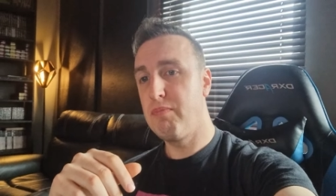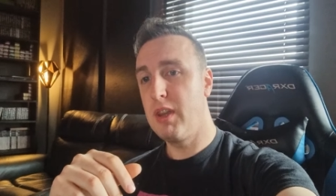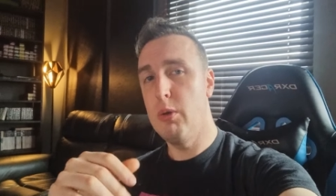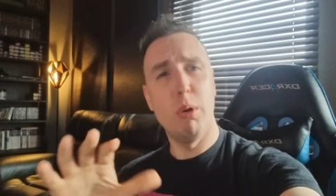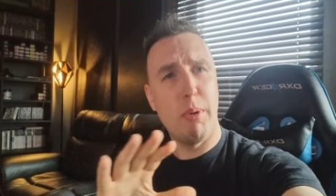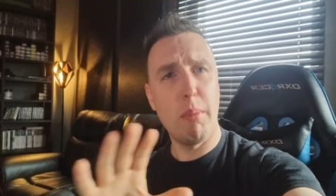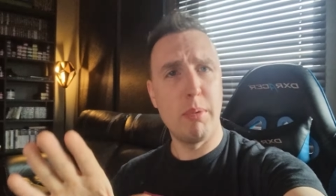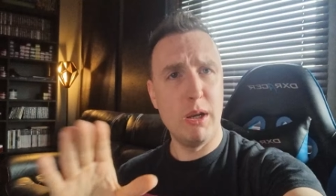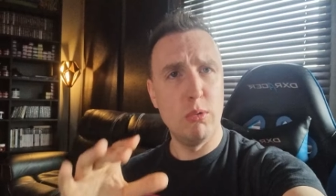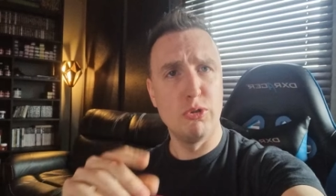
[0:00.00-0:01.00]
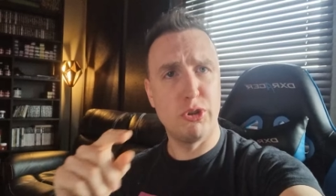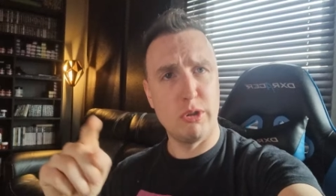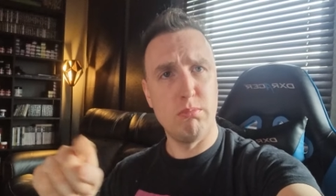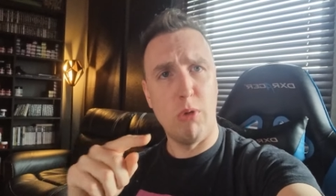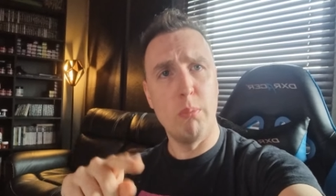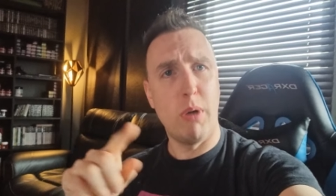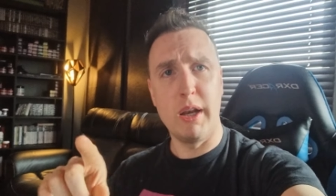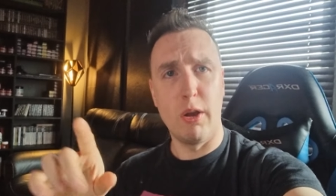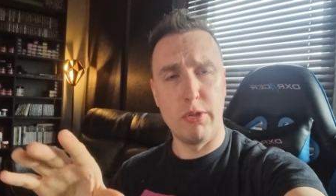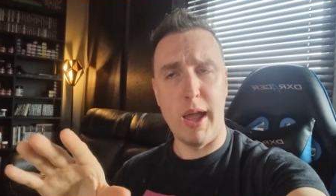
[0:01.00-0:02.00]
you will probably lose on
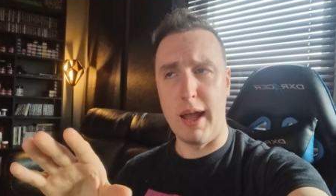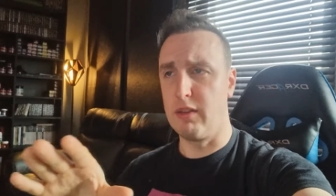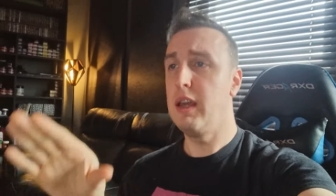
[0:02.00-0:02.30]
money on that.